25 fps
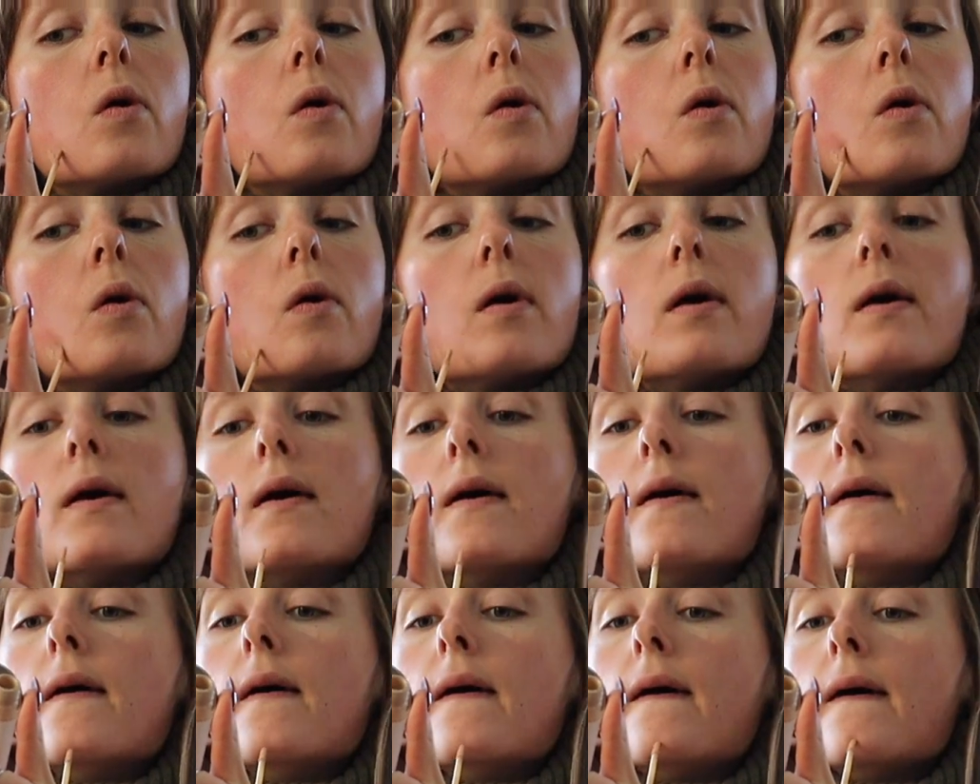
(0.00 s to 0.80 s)
but
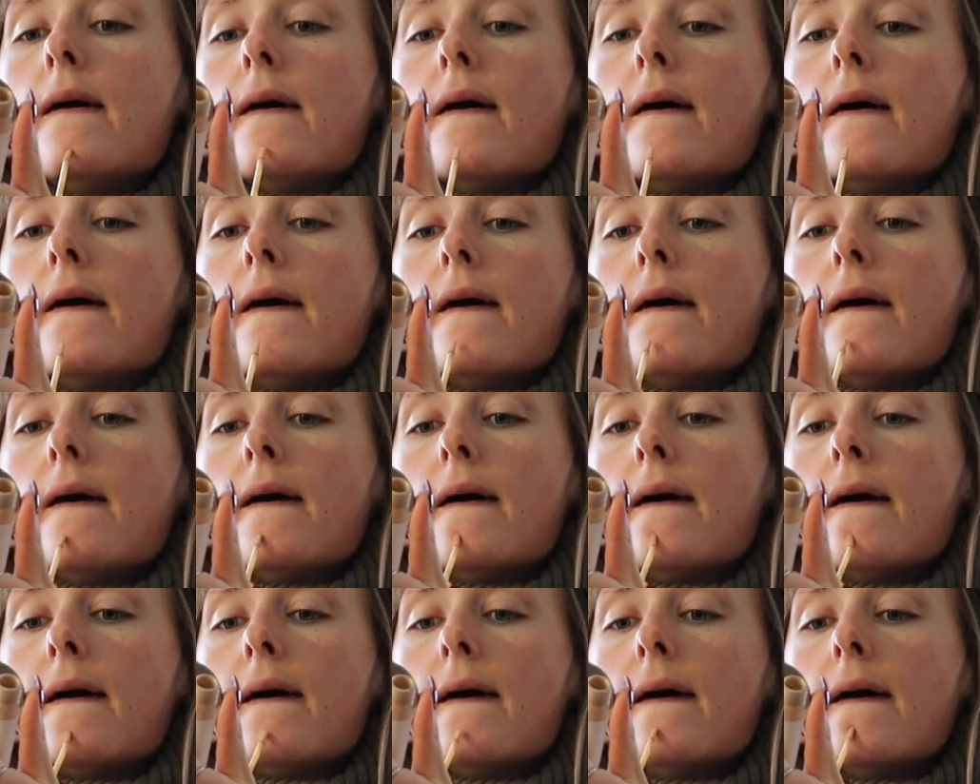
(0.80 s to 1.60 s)
definitely not
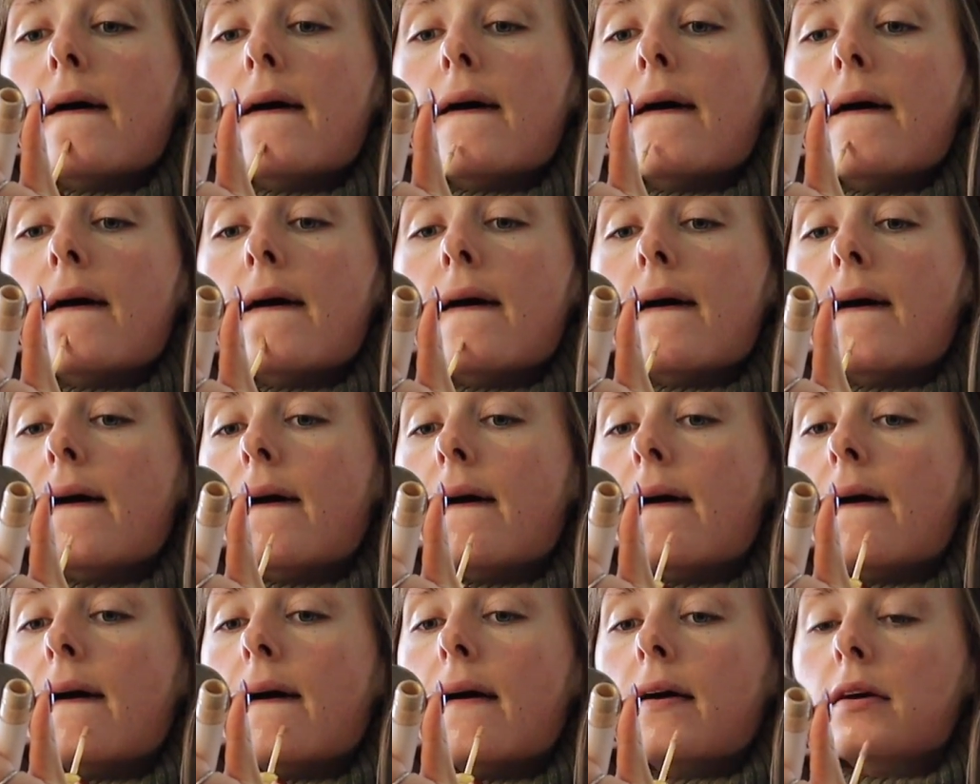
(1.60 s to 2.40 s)
marking my whole
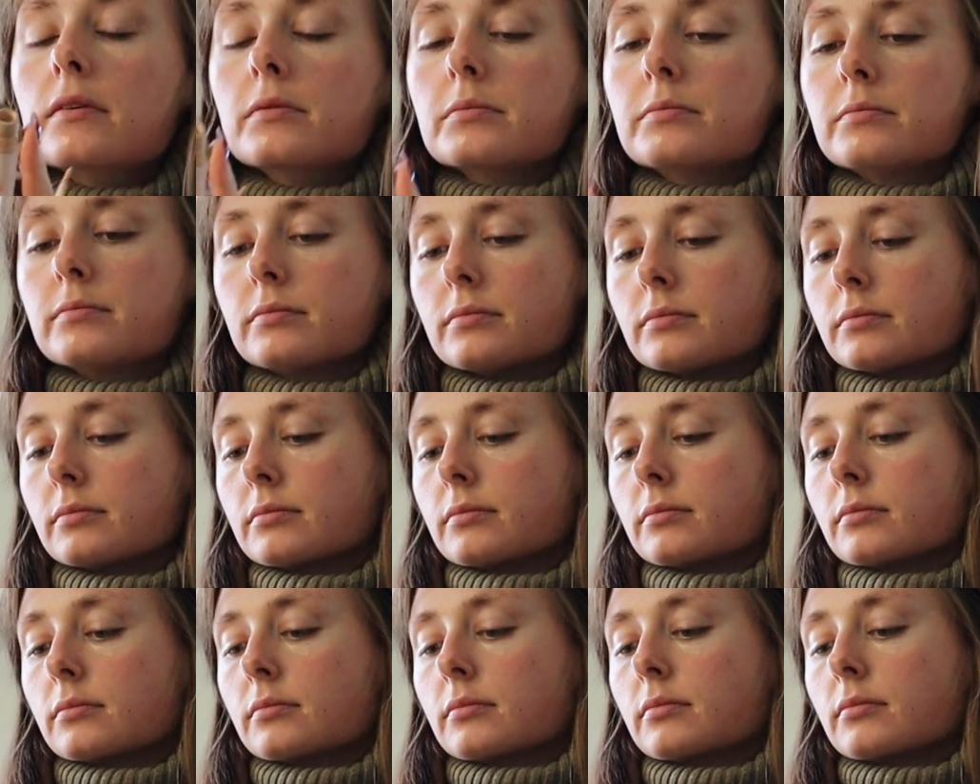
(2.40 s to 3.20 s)
face up, just so
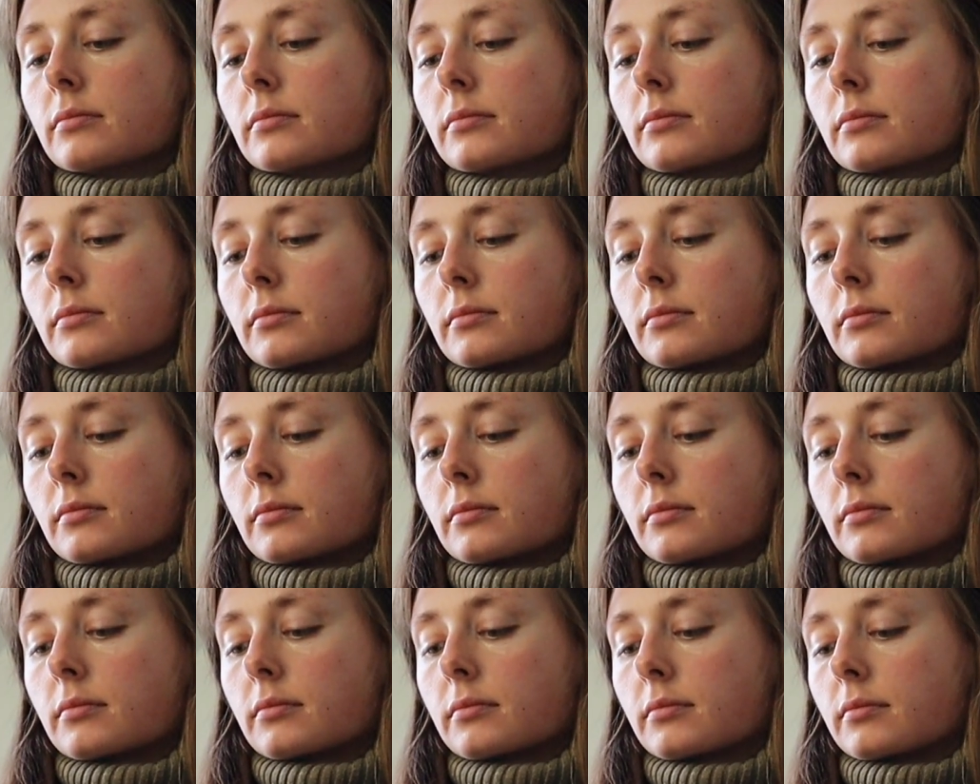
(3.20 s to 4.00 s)
my skin can
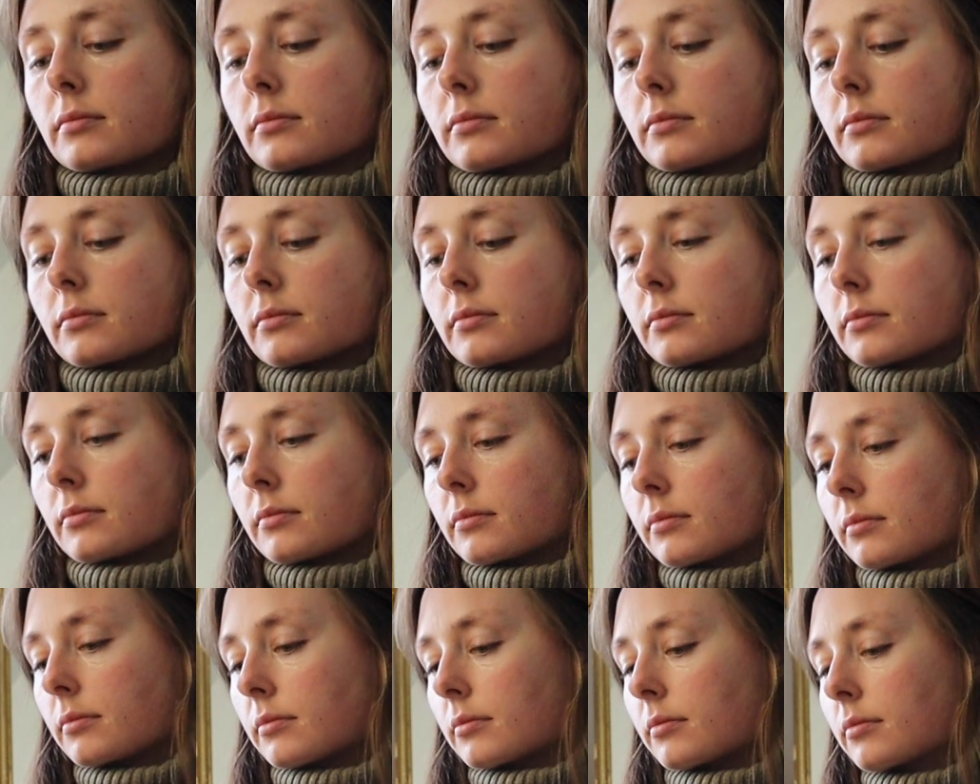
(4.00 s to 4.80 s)
kind of
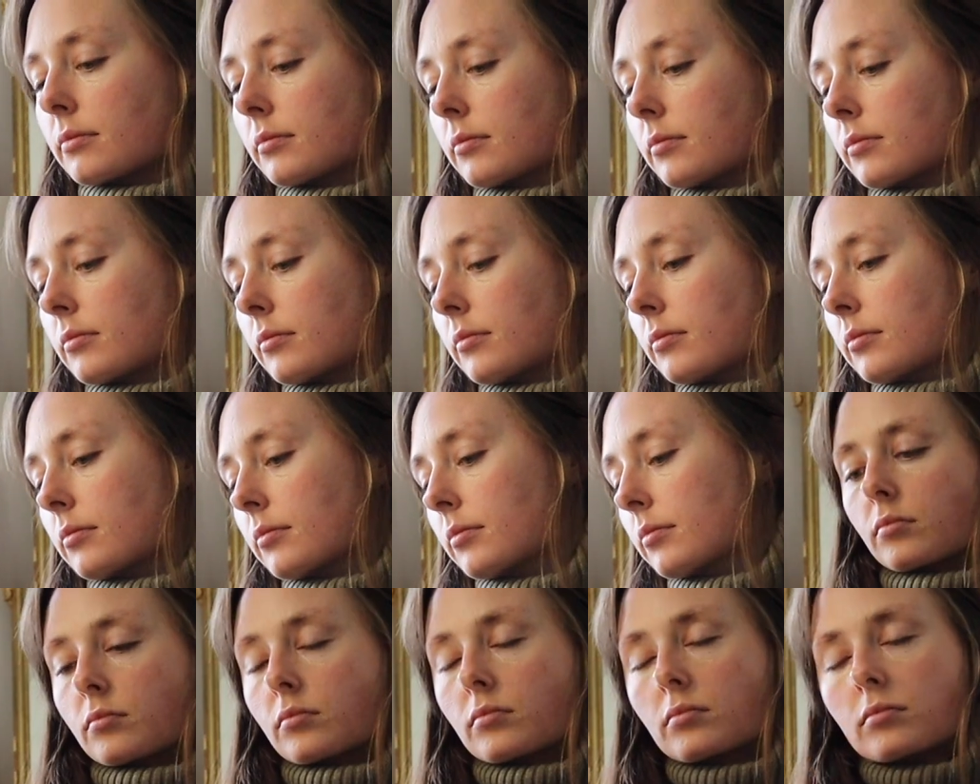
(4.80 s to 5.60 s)
not even
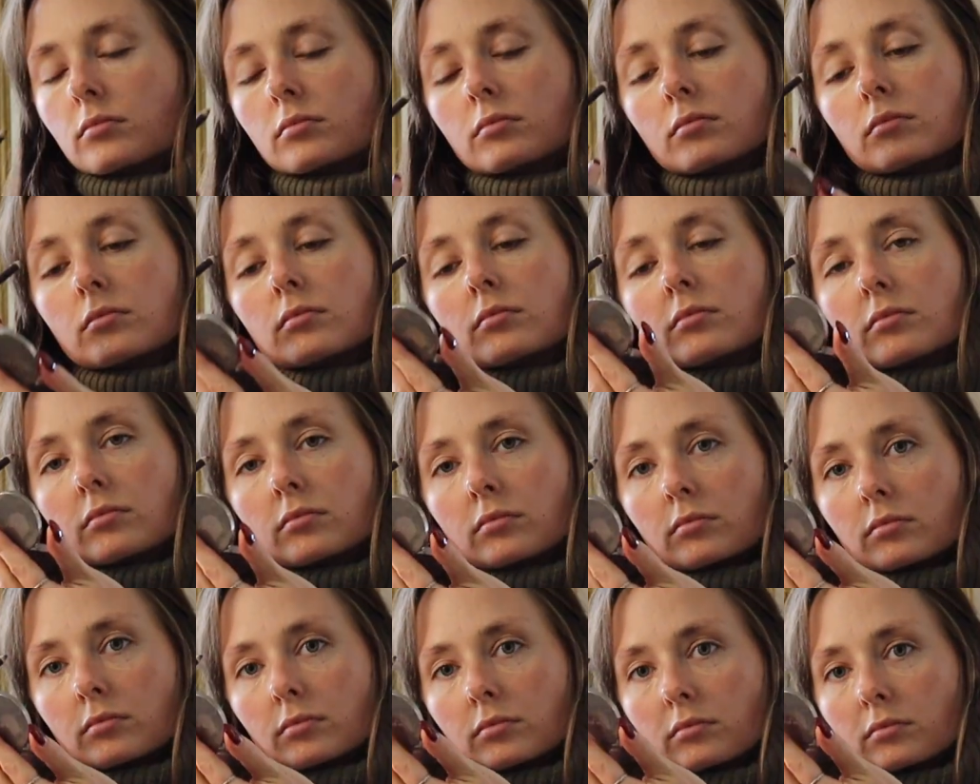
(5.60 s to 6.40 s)
show through so
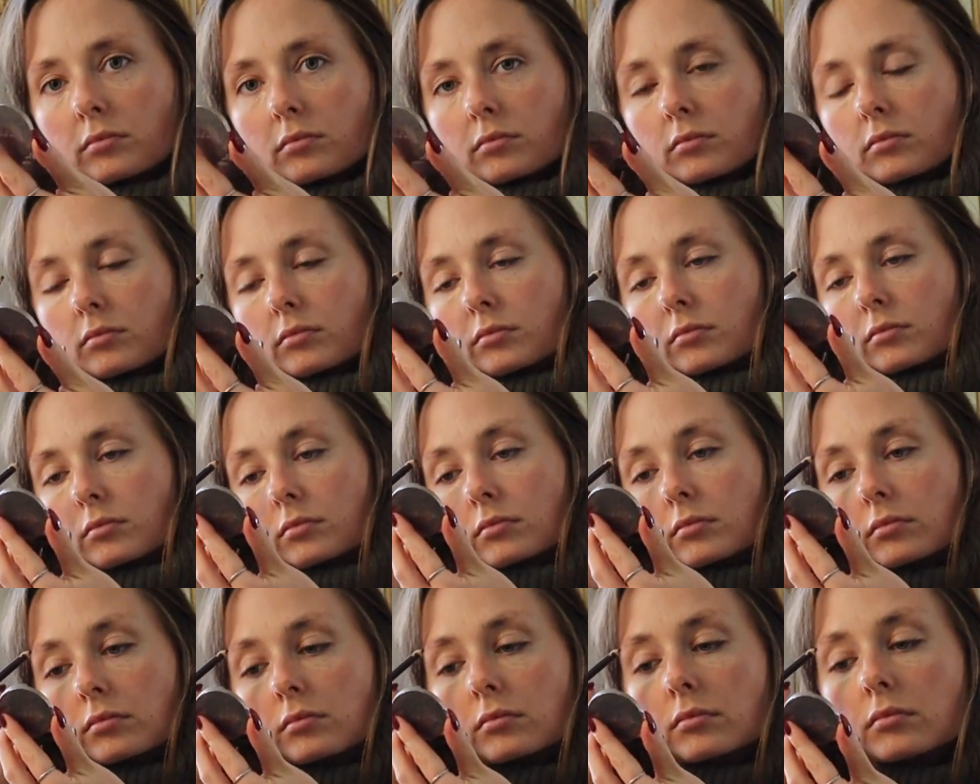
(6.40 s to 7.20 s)
that you can see
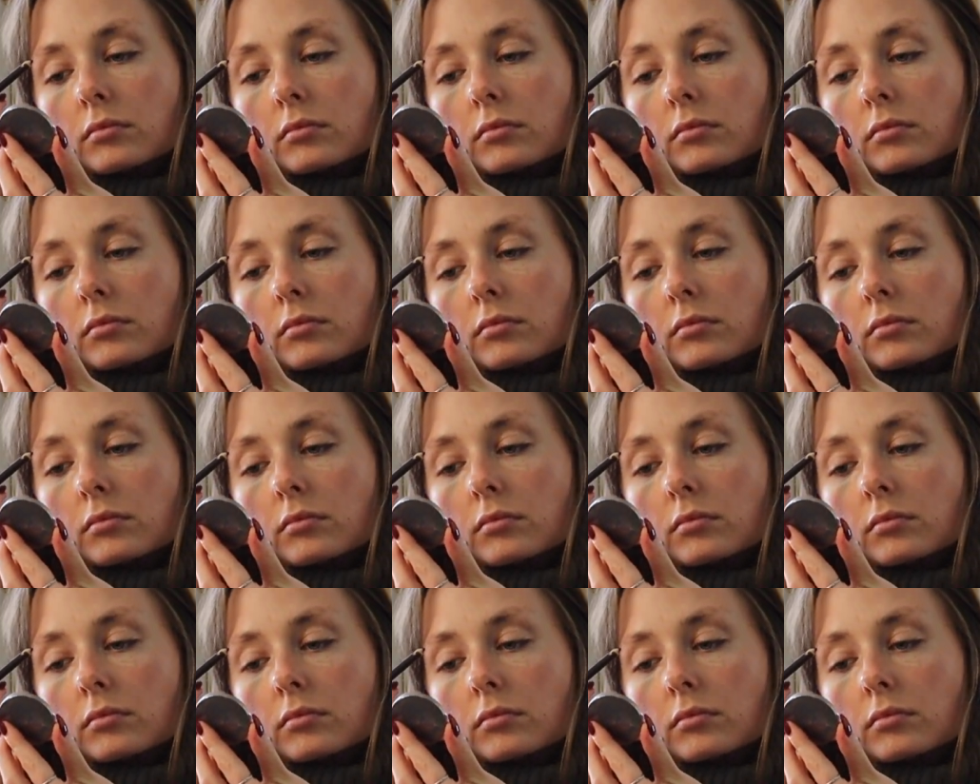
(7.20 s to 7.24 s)
it.